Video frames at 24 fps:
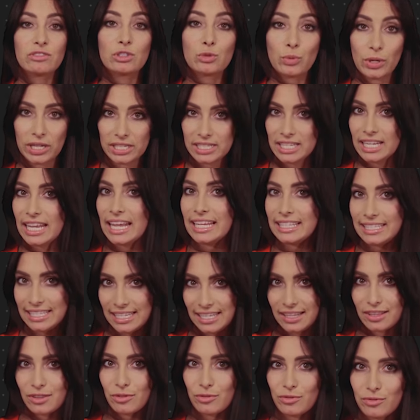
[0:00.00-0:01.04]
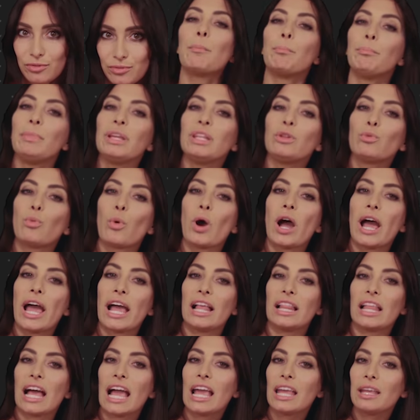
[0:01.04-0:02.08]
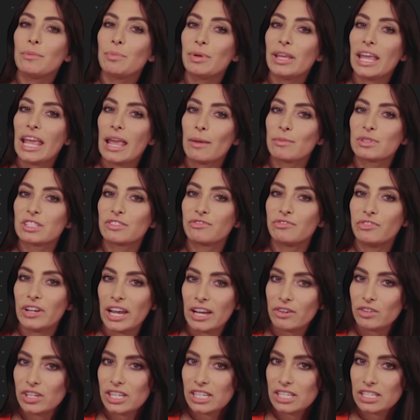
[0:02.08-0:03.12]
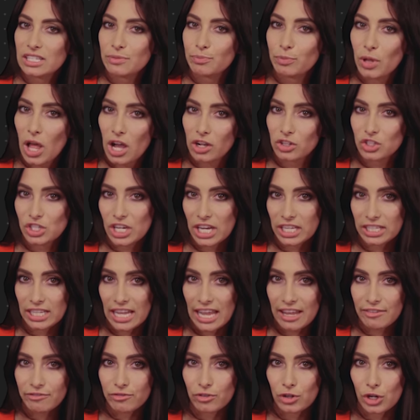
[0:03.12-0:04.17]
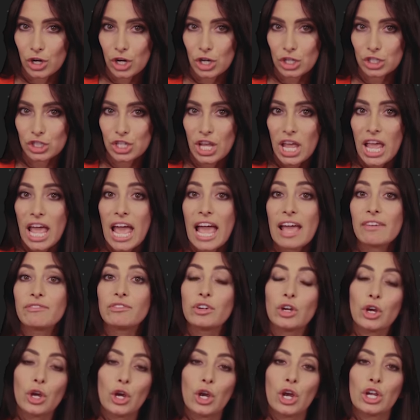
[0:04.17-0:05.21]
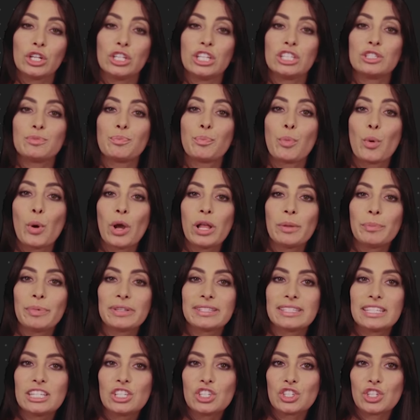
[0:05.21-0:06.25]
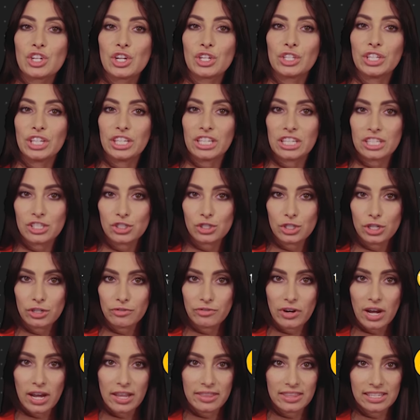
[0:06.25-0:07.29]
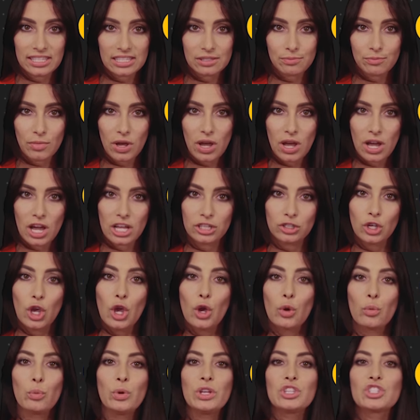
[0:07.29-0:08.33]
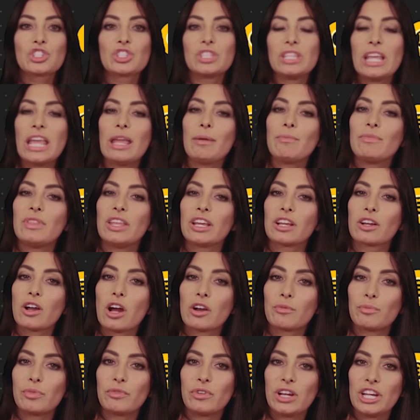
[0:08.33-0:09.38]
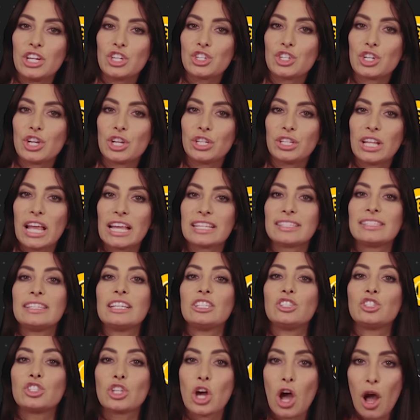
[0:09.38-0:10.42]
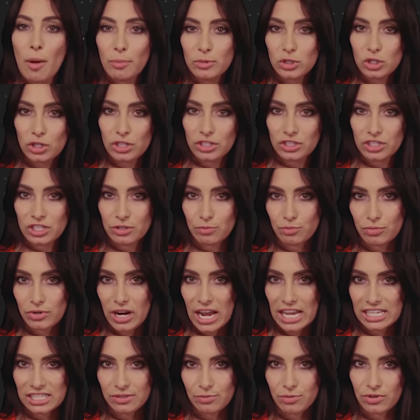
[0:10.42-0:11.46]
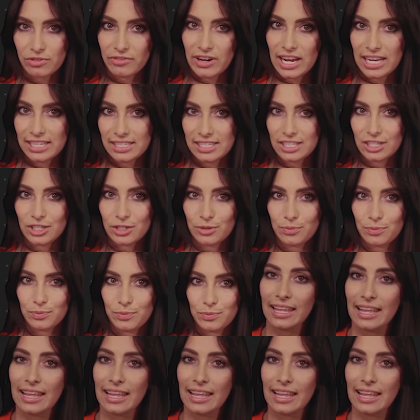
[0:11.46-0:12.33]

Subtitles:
of 2018. Meanwhile, IBM's various blockchain efforts have earned its pole position in a survey this month, which named the corporation as the top two enterprise provider.